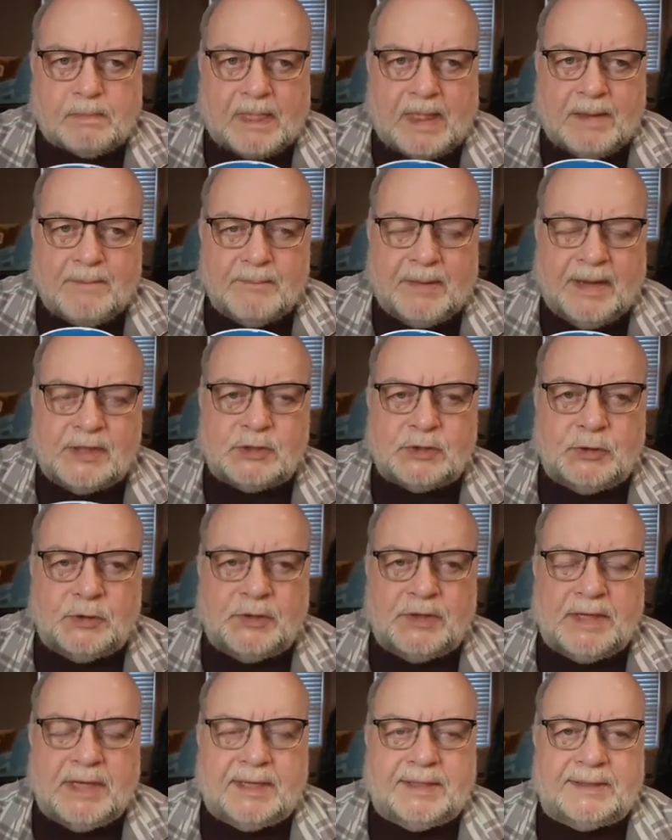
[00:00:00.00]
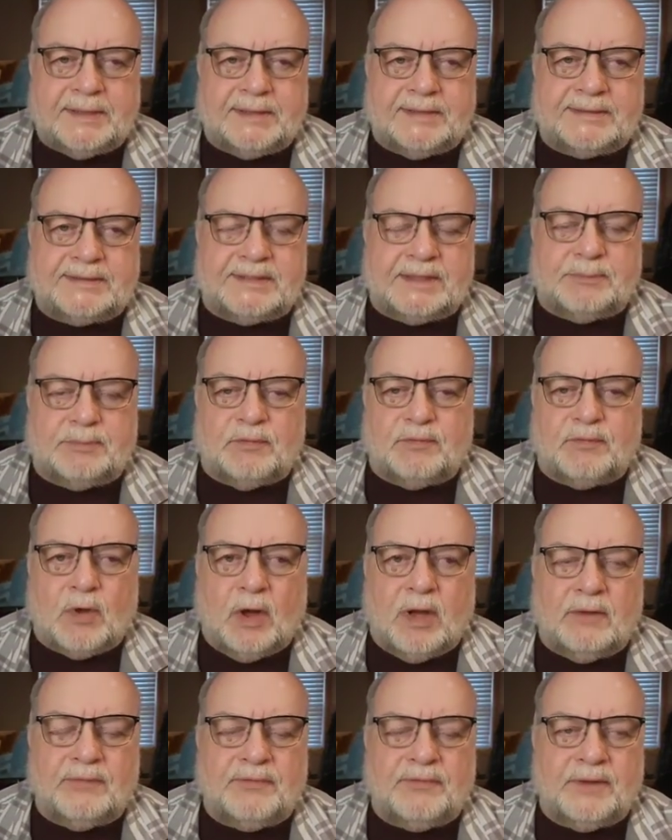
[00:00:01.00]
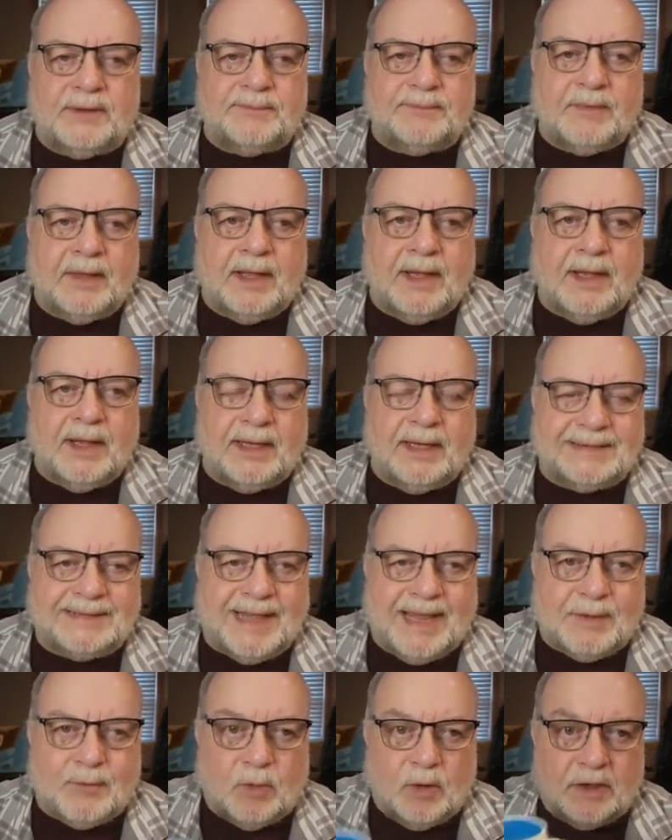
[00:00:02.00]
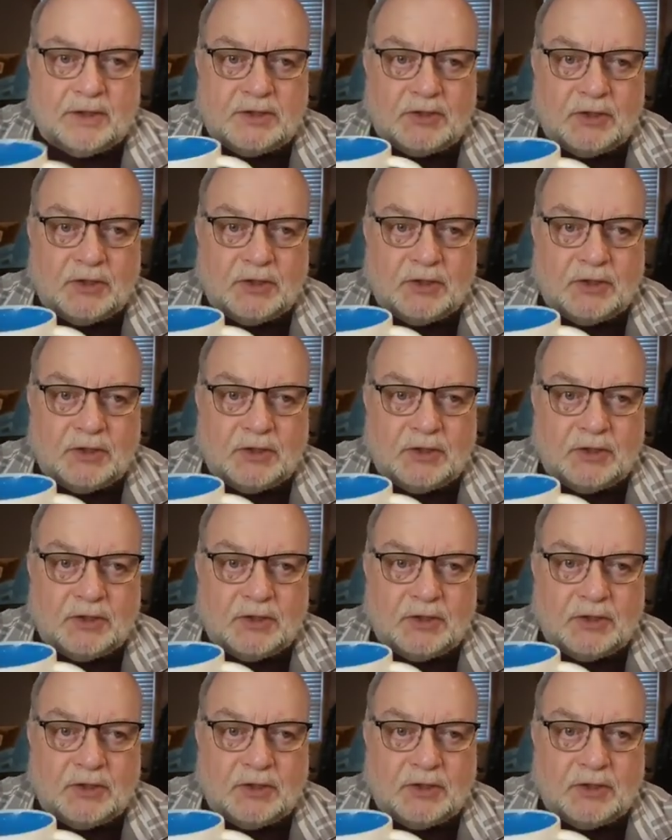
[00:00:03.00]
make sure you get another sip of coffee. Take one to